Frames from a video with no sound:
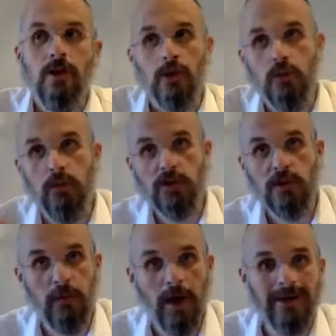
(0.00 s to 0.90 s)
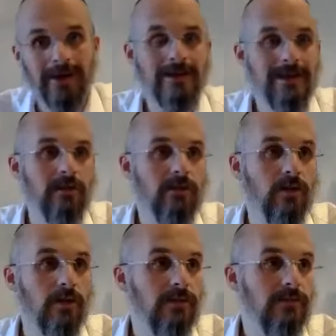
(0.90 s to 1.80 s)
You put your body inside of
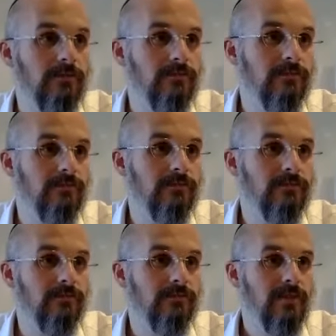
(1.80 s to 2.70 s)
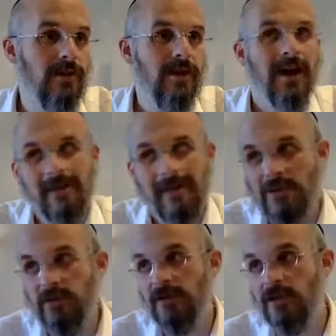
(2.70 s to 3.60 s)
clothing. And that's
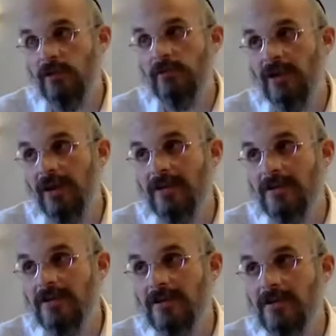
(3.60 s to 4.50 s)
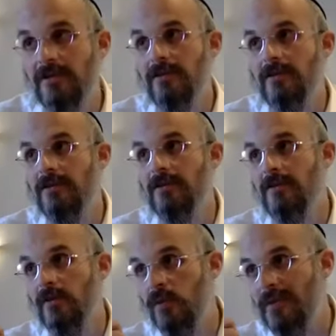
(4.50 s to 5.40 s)
what the neshama does
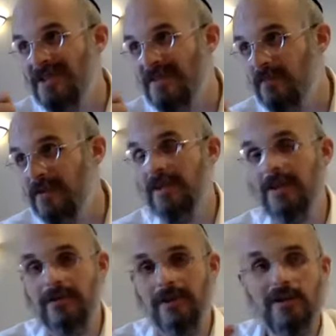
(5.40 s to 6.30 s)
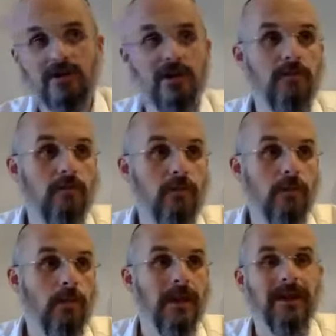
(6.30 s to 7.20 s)
with speaking to Hashem.
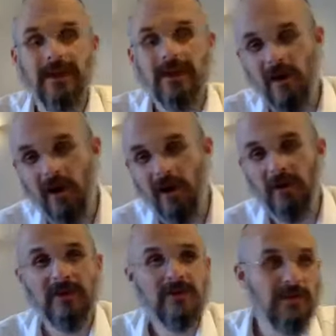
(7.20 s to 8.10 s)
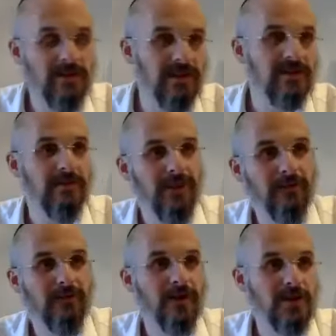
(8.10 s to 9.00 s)
It takes all of its feelings of love
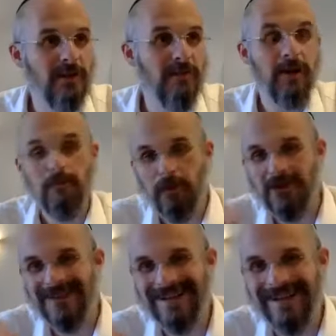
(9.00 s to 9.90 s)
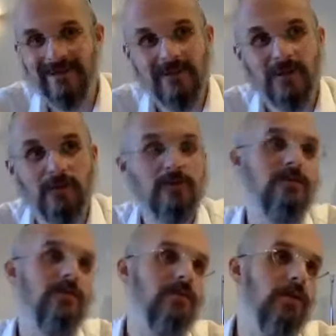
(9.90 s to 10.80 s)
for Hashem and puts it into the words
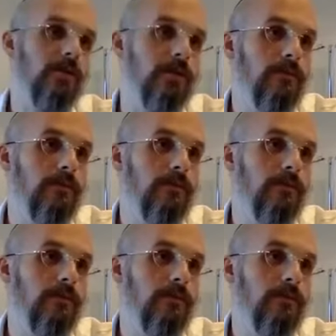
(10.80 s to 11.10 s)
of Torah.